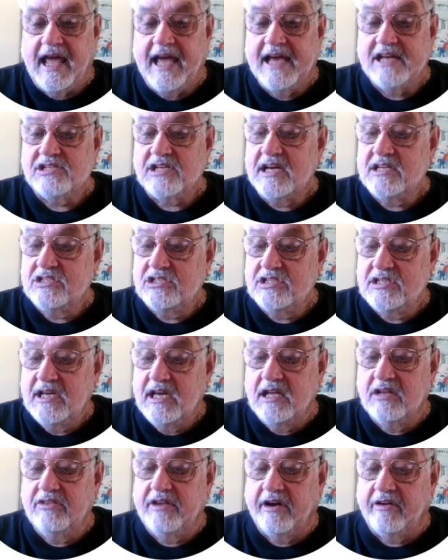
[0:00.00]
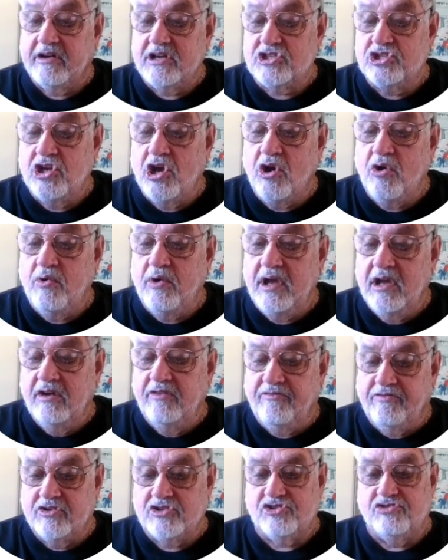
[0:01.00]
As I said, there is no
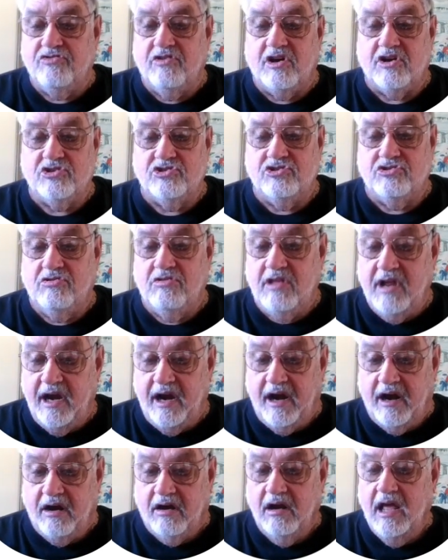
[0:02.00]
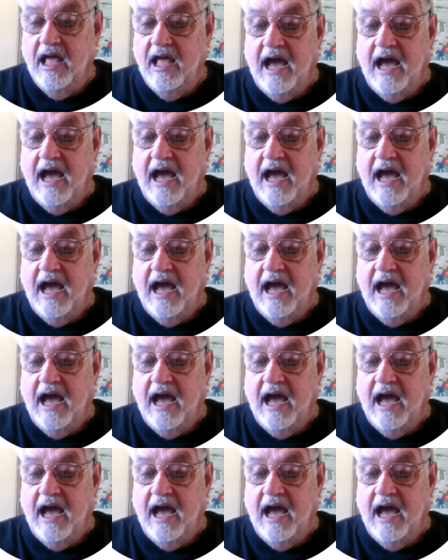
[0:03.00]
infrastructure there.